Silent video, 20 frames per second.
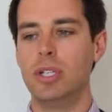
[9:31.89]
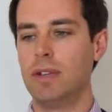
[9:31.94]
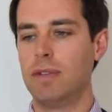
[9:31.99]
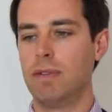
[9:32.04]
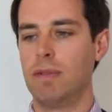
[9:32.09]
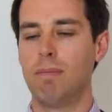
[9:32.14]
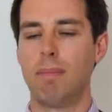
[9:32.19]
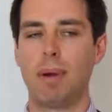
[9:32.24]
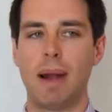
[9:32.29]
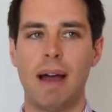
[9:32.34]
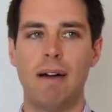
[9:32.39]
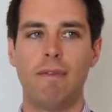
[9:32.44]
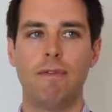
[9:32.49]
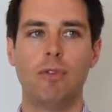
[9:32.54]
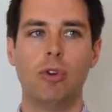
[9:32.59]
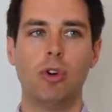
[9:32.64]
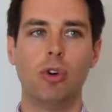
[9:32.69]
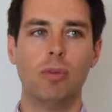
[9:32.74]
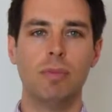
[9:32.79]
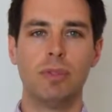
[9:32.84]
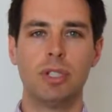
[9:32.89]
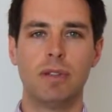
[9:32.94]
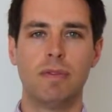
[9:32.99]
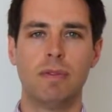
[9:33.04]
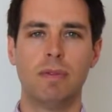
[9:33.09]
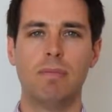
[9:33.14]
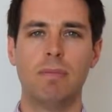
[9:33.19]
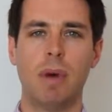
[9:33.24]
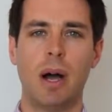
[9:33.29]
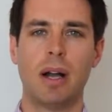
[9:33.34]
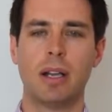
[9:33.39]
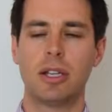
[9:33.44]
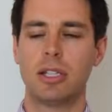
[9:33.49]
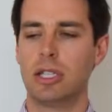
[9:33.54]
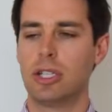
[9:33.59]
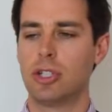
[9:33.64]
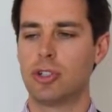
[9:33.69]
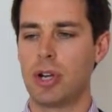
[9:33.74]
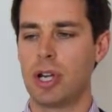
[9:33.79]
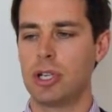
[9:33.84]
different platforms, different
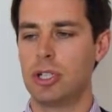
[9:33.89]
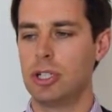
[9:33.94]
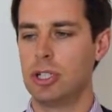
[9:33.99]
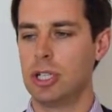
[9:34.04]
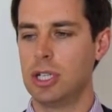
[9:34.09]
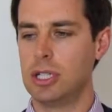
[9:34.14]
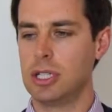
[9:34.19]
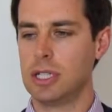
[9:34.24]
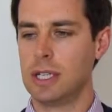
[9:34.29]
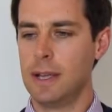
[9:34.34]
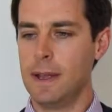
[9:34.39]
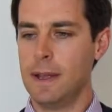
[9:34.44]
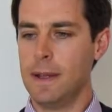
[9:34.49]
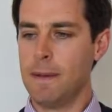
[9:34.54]
marketing strategies.